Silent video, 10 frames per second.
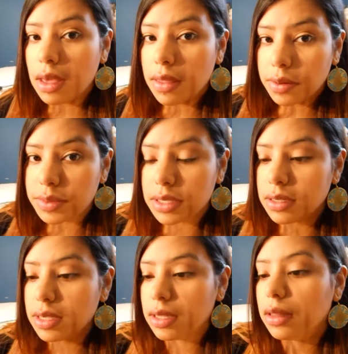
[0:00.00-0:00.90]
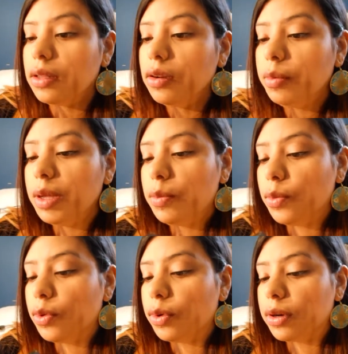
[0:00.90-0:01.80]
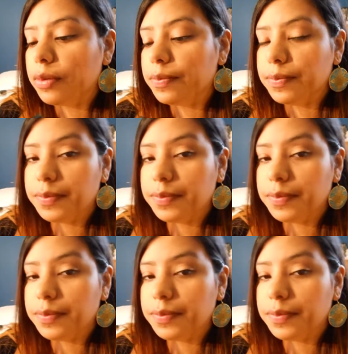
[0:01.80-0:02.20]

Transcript: And I'm just going to take a little bit more.